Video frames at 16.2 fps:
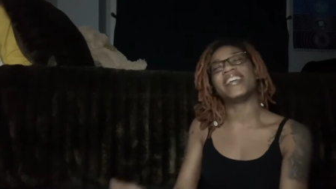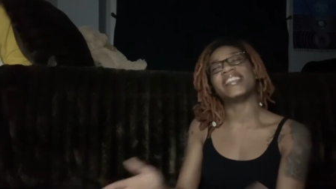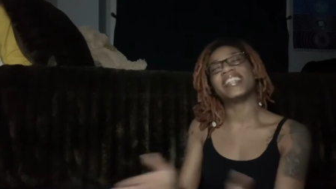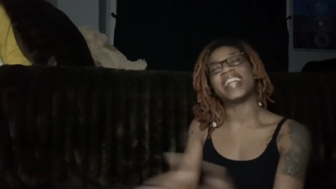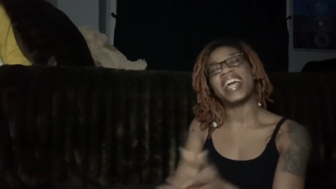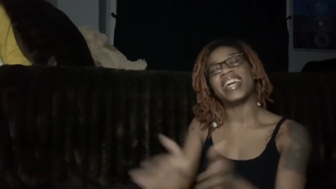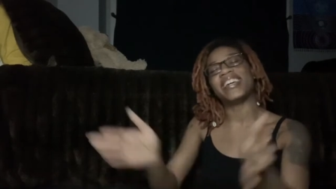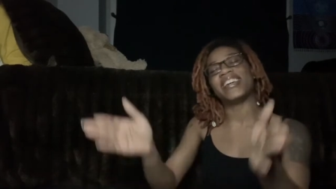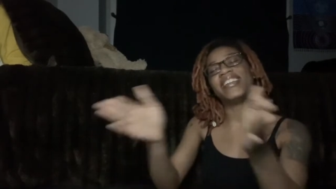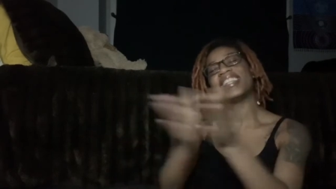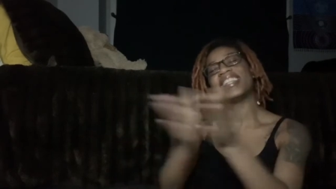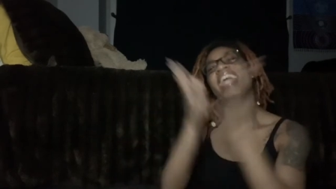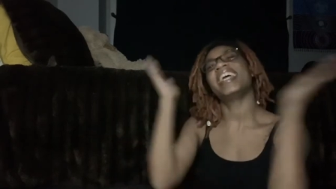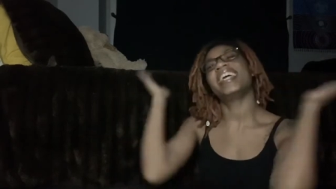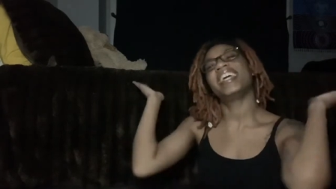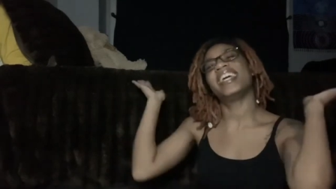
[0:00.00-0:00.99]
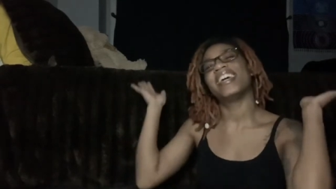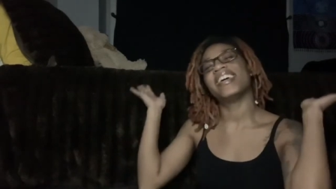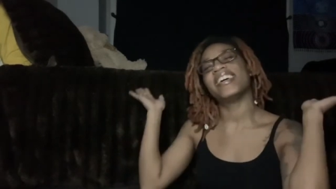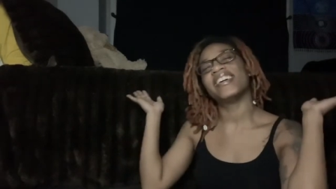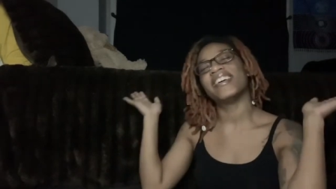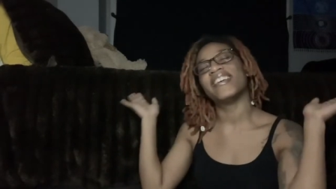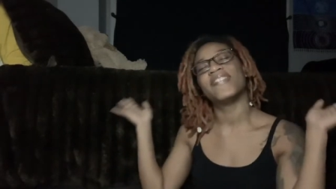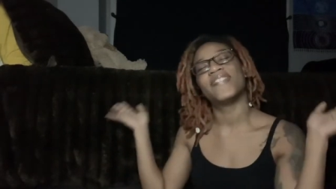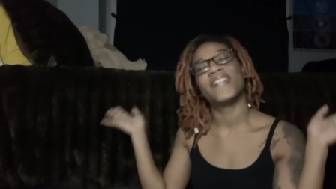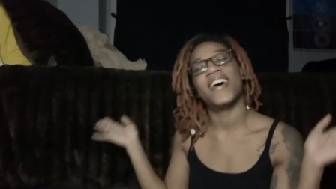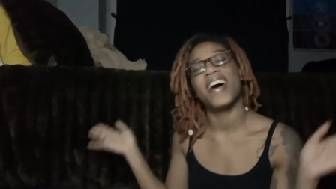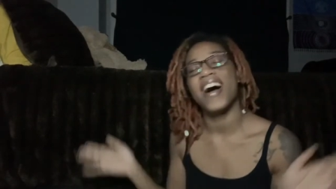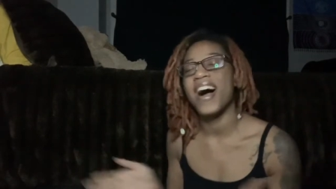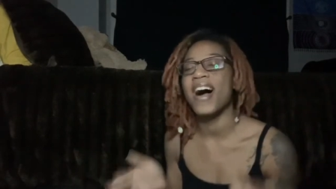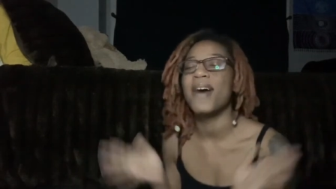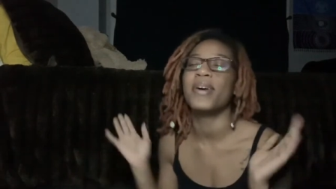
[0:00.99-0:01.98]
you, thank you, thank you for
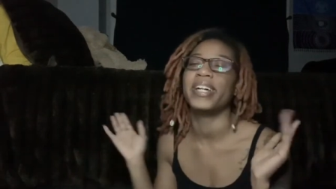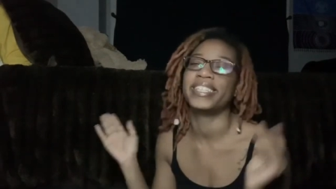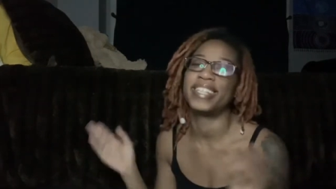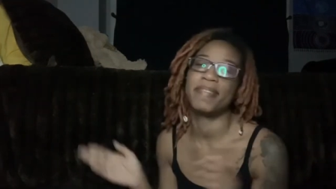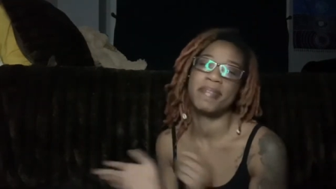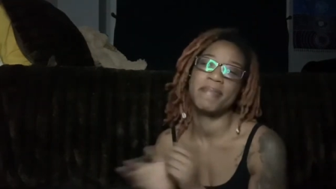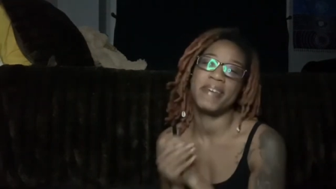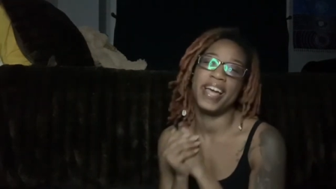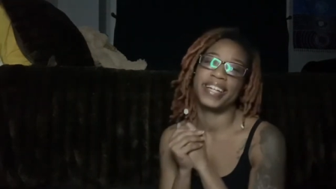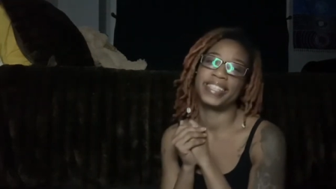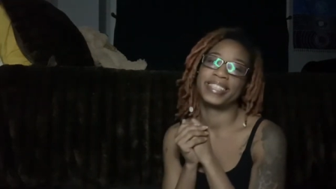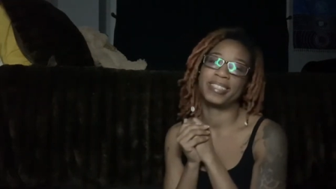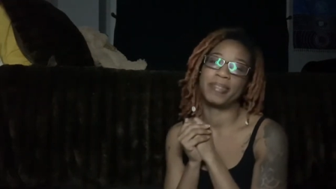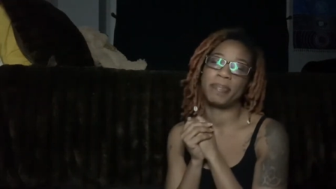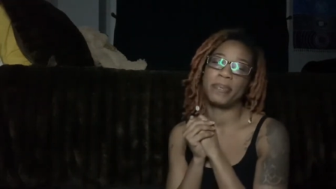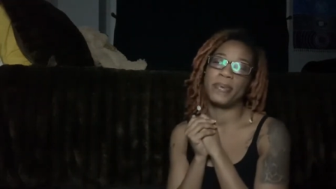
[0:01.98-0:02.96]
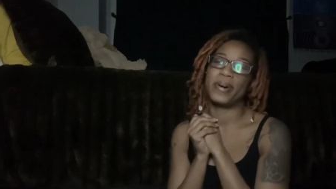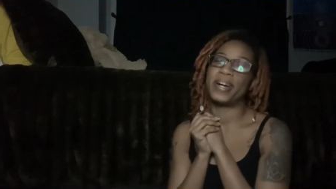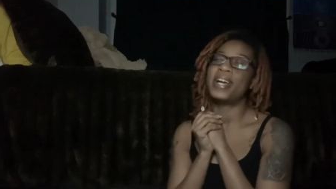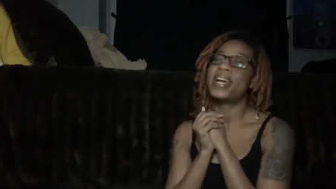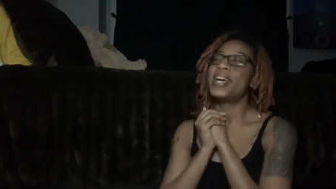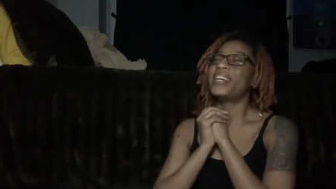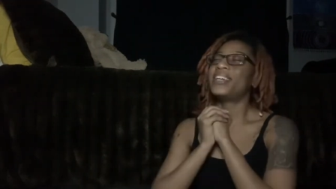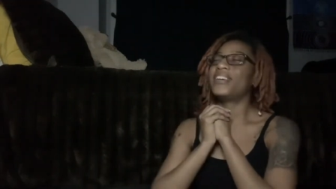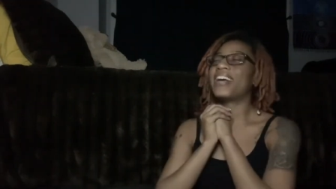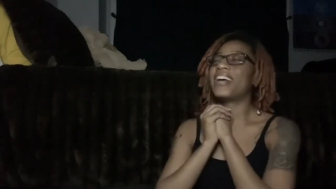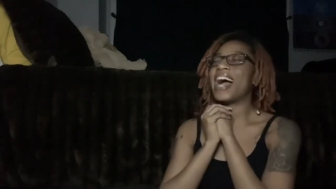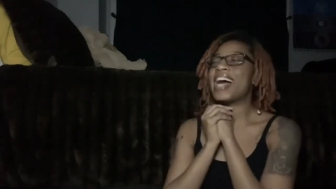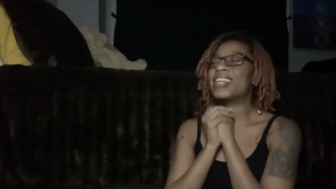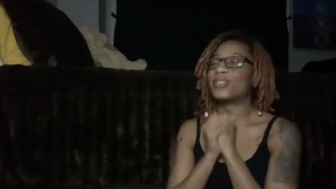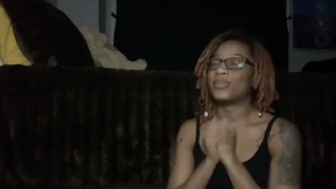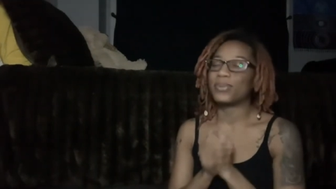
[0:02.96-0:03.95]
always coming back to support. You
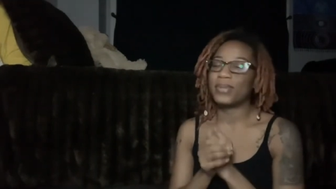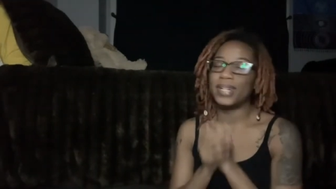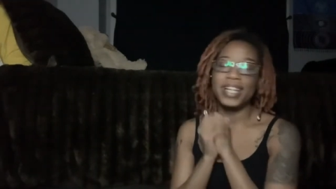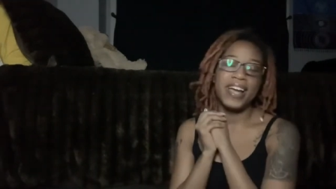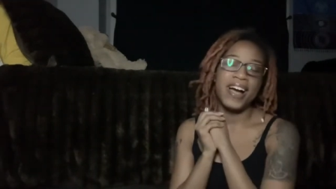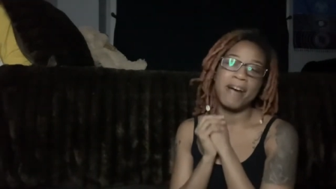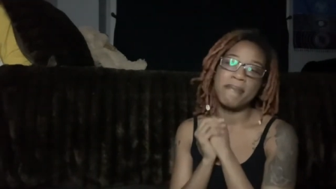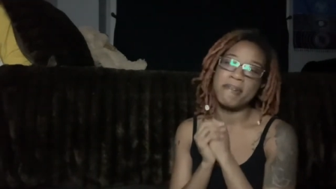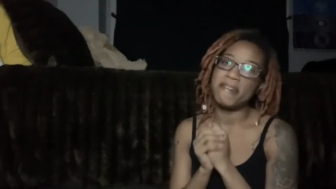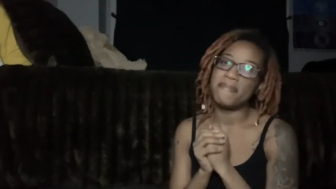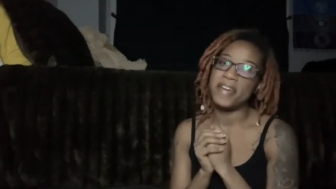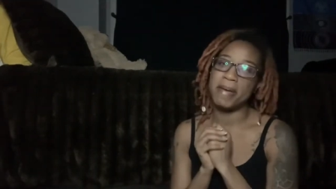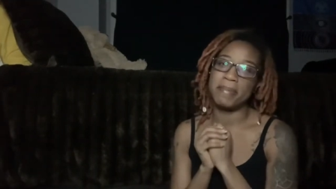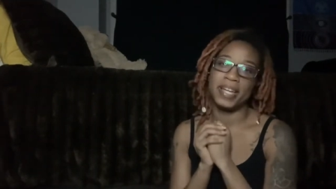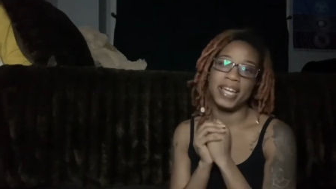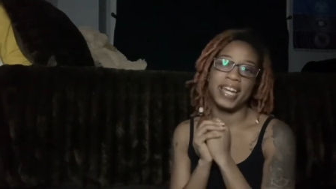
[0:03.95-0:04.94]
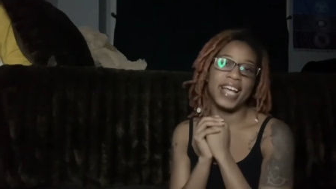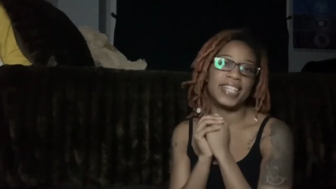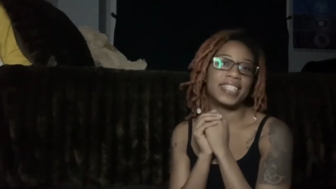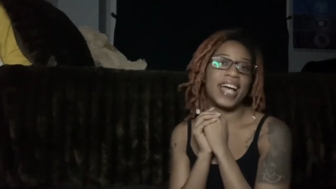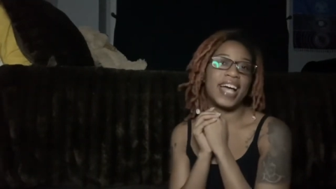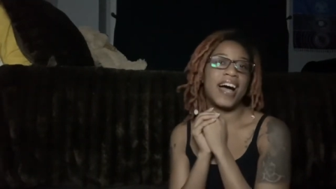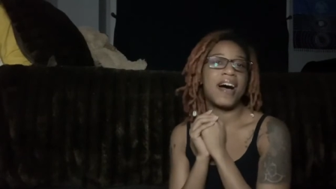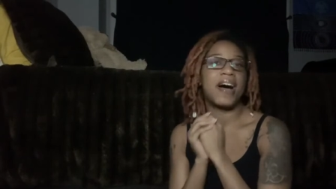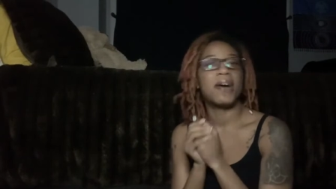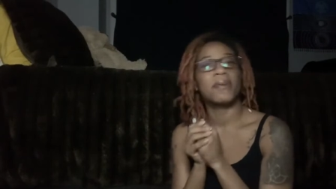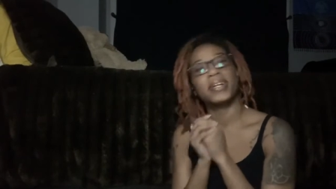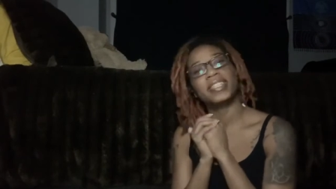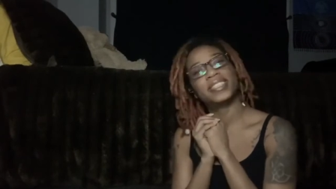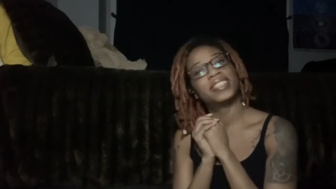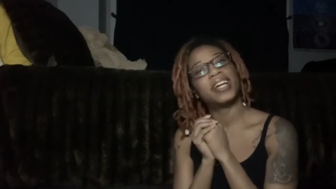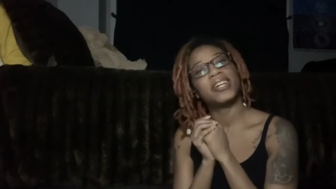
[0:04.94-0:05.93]
guys really are my family. And as I
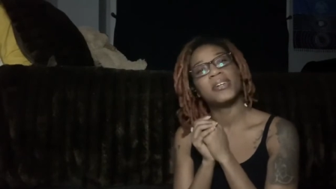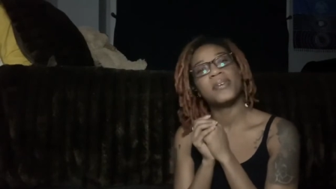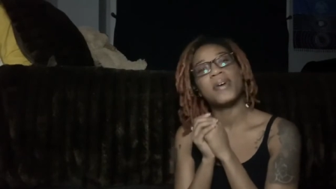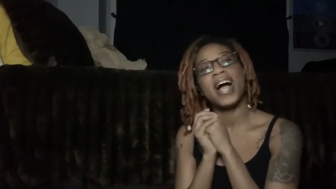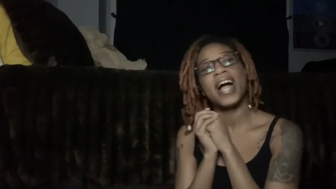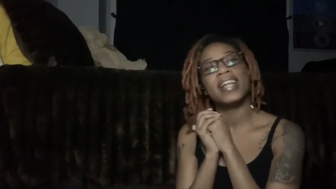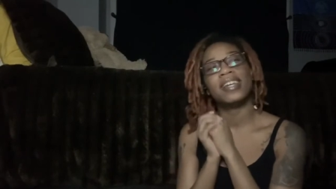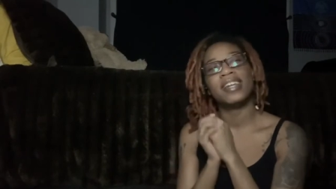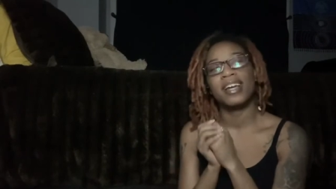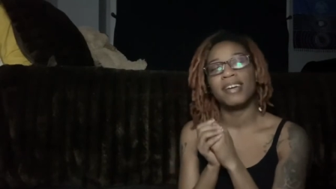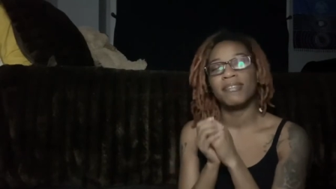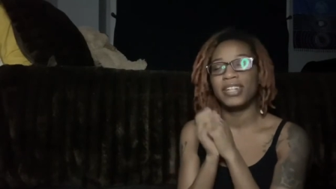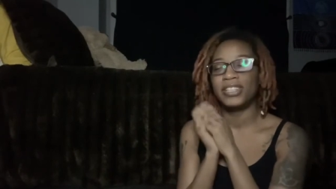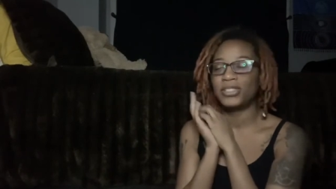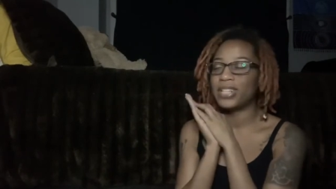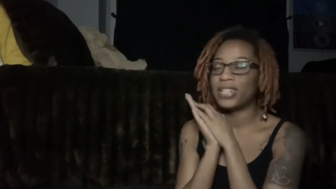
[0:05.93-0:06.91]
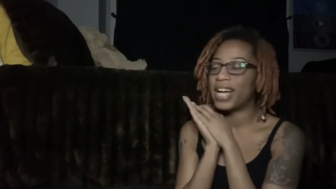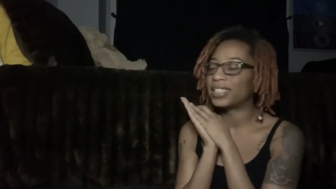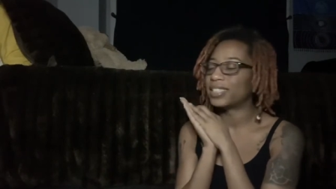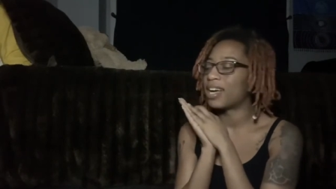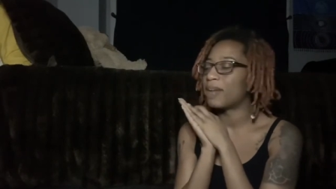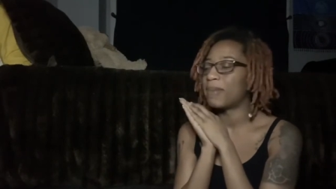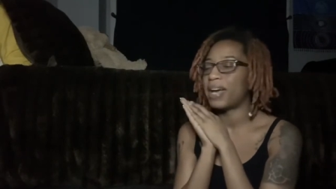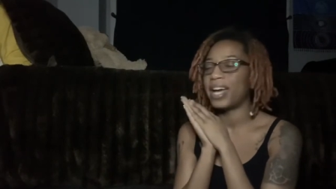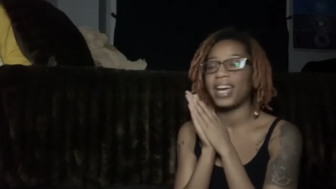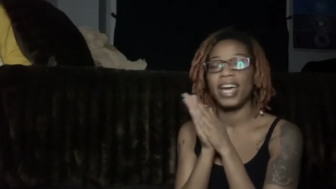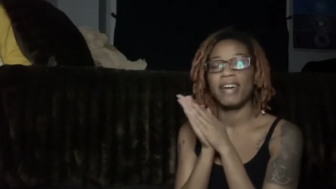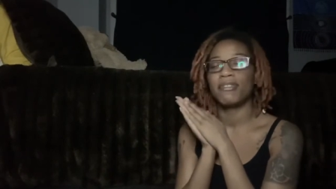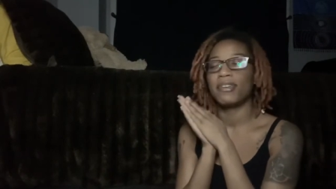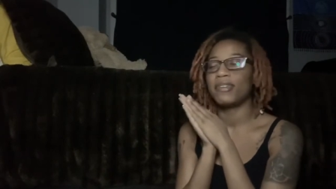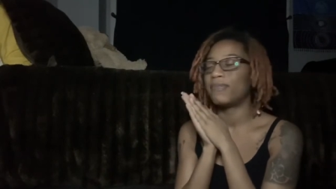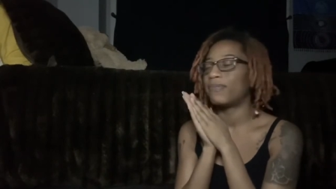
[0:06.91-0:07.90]
always tell you, I love that you guys come back
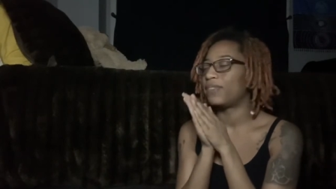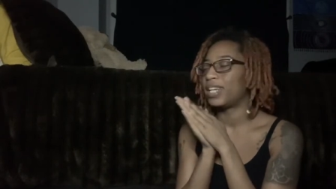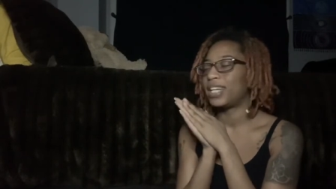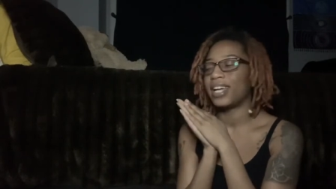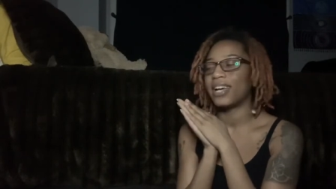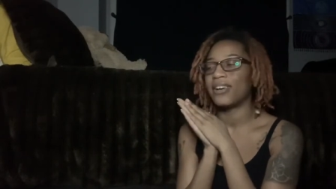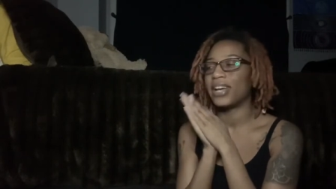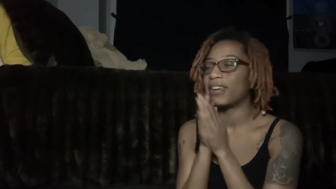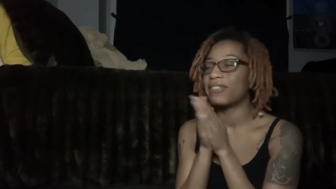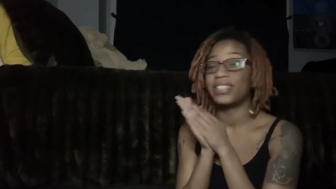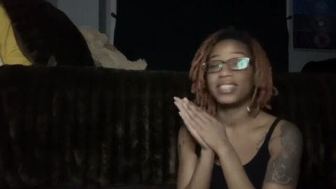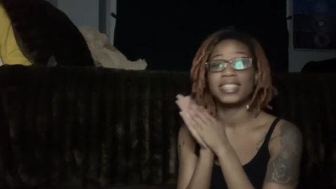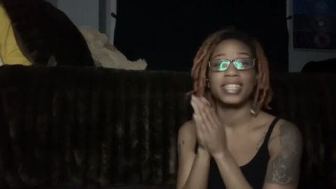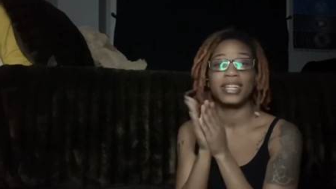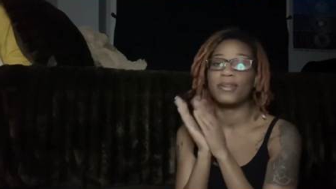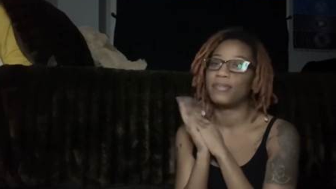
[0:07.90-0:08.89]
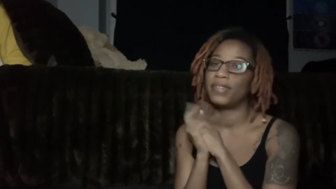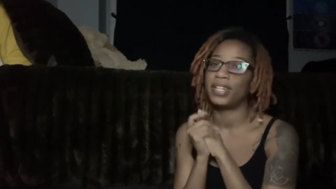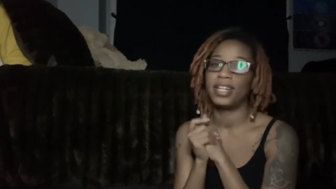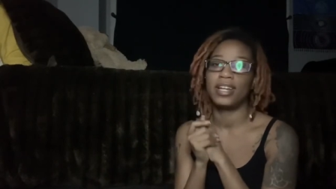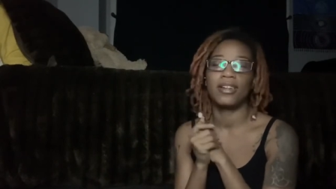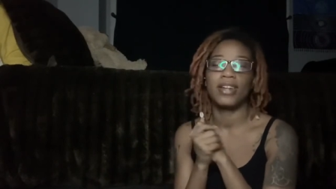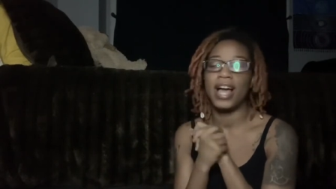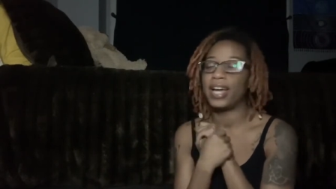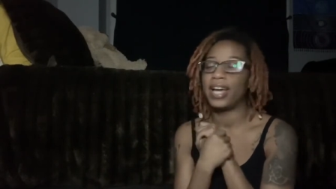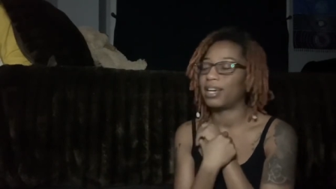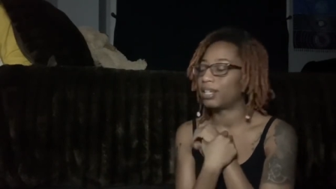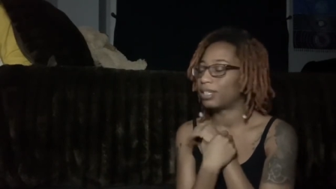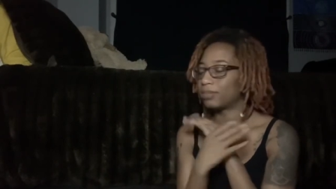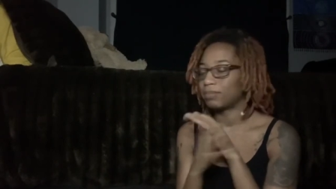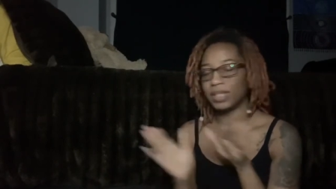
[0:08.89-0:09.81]
every video, every single video. Like,